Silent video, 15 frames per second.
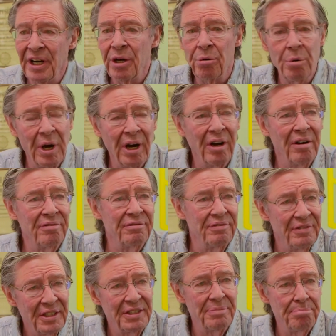aware of
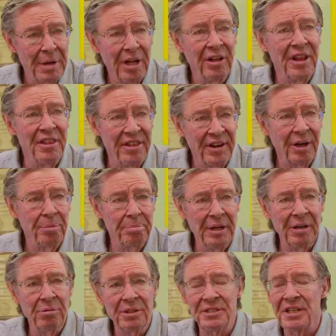pellet
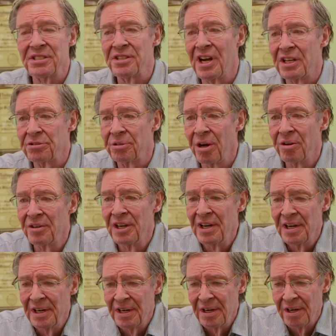therapy with testosterone,
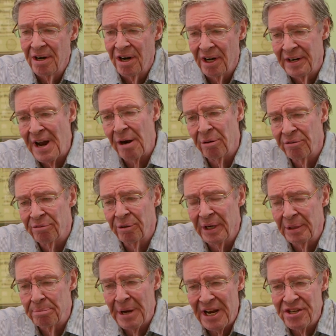are now
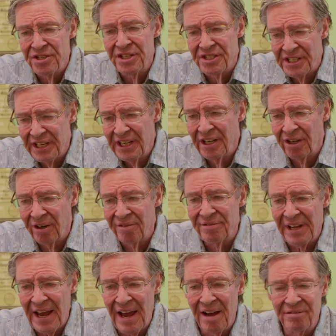referring patients here if
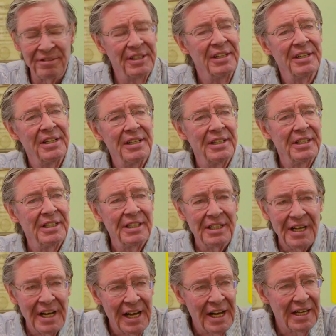they have
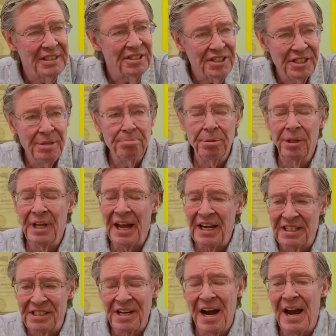simple
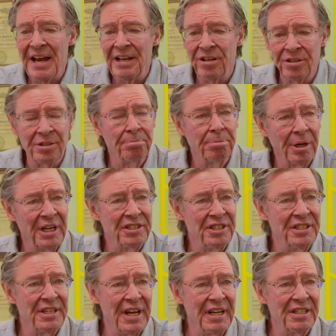anxiety or
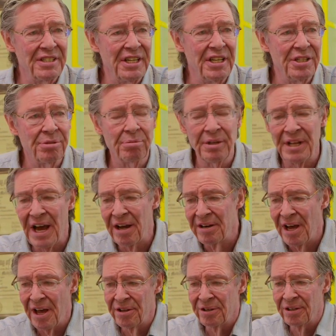depression tendencies without
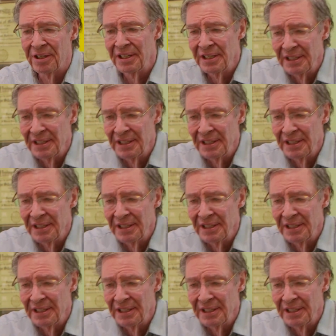other